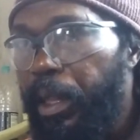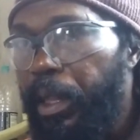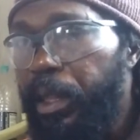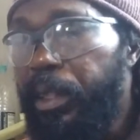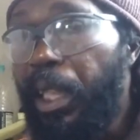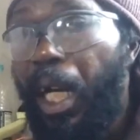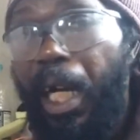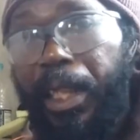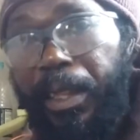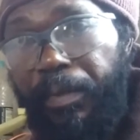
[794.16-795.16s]
it's the
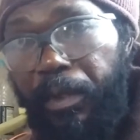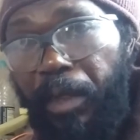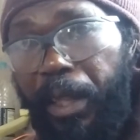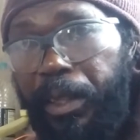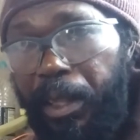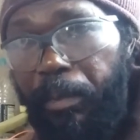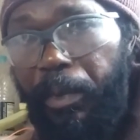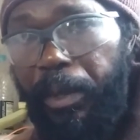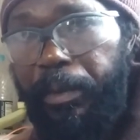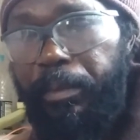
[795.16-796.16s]
heart of a Rasta
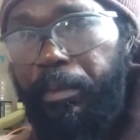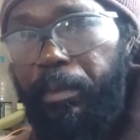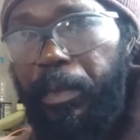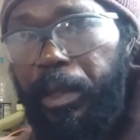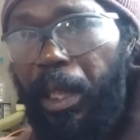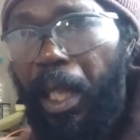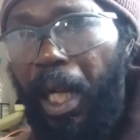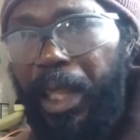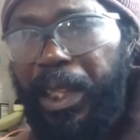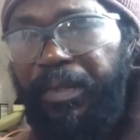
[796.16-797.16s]
man, it's the
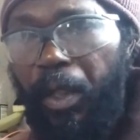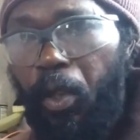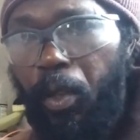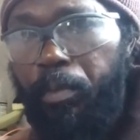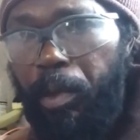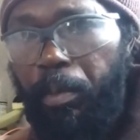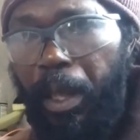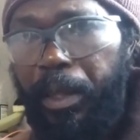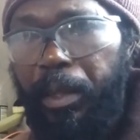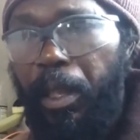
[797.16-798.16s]
heart of a humble
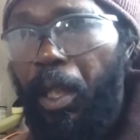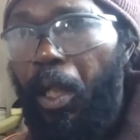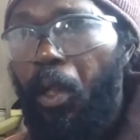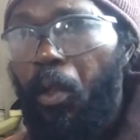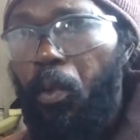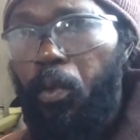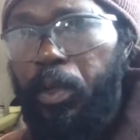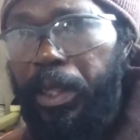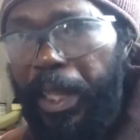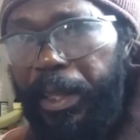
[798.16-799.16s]
man who
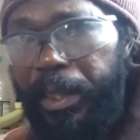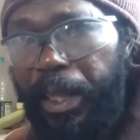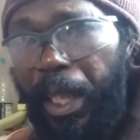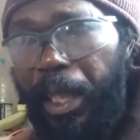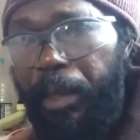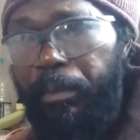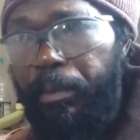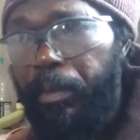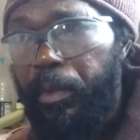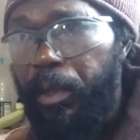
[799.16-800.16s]
take the time
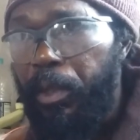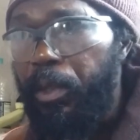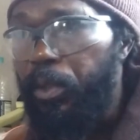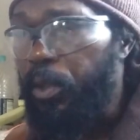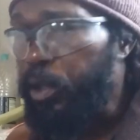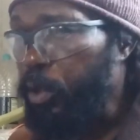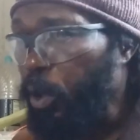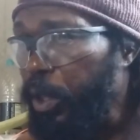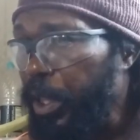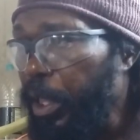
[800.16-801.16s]
to
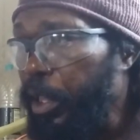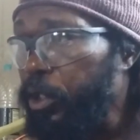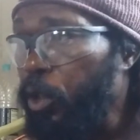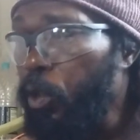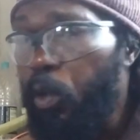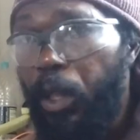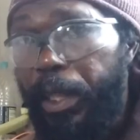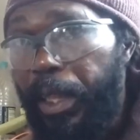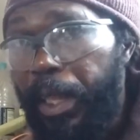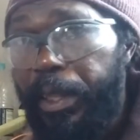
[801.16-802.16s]
study and to look
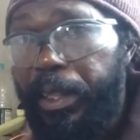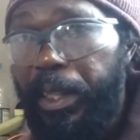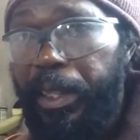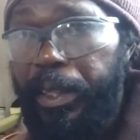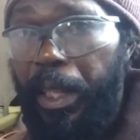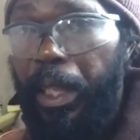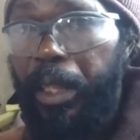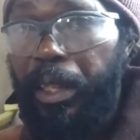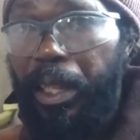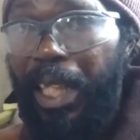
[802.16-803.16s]
at other things and
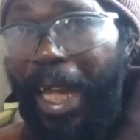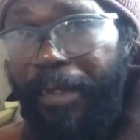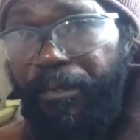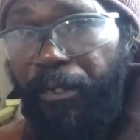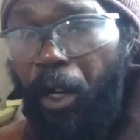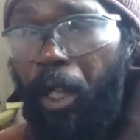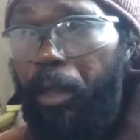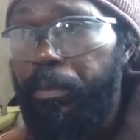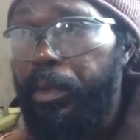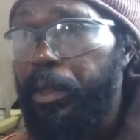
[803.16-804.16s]
other life
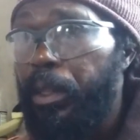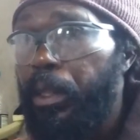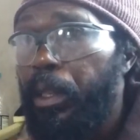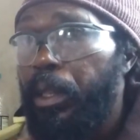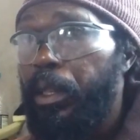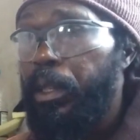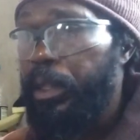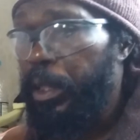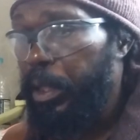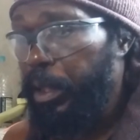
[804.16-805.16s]
forms.
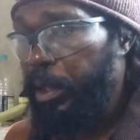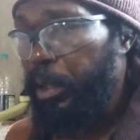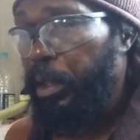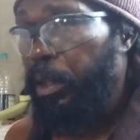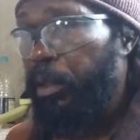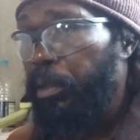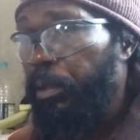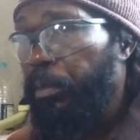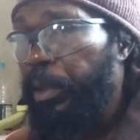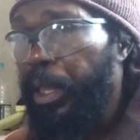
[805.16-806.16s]
See,
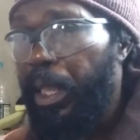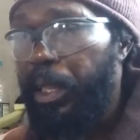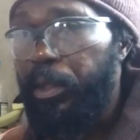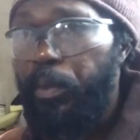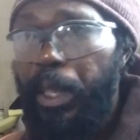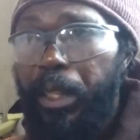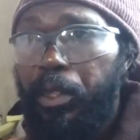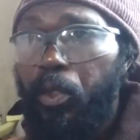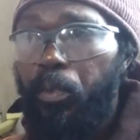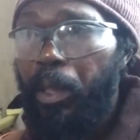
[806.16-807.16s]
because we as
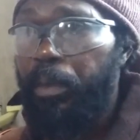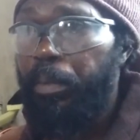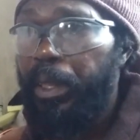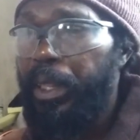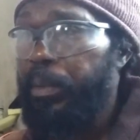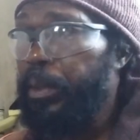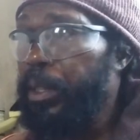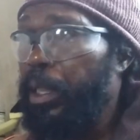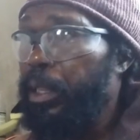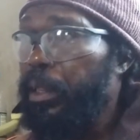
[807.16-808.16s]
human beings,
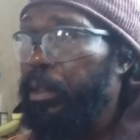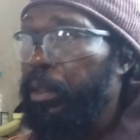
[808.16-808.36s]
especially